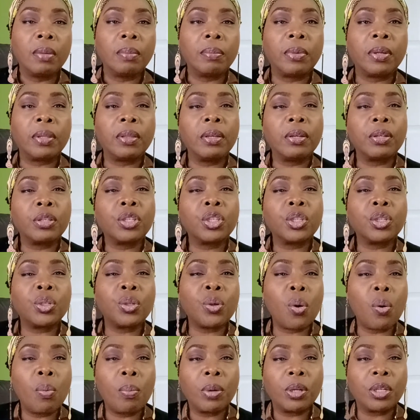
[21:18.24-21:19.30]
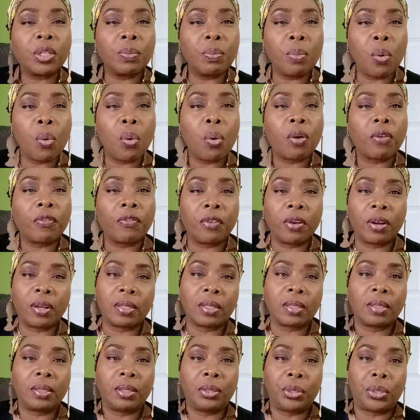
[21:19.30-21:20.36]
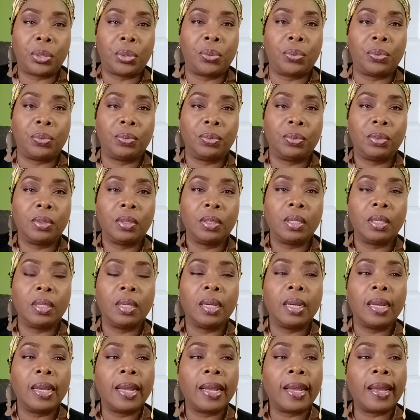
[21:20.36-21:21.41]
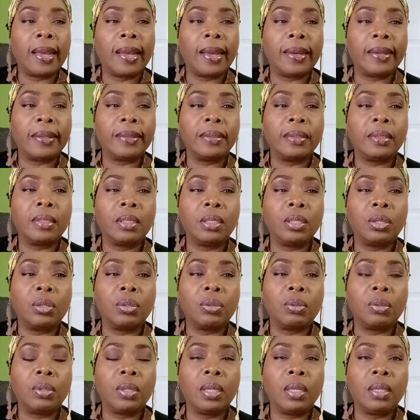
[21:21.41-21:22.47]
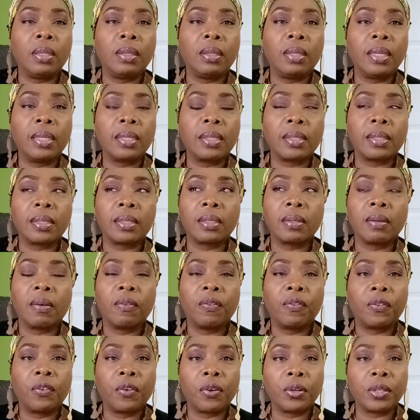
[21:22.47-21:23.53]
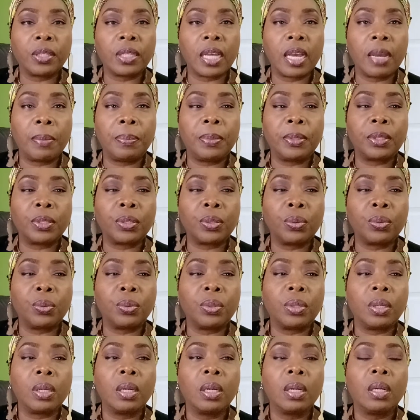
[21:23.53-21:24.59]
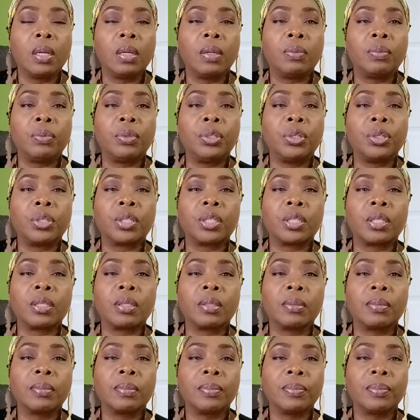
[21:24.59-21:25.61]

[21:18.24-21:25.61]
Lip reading: But there's so much more for us to know. And, you know, in this first episode, we're just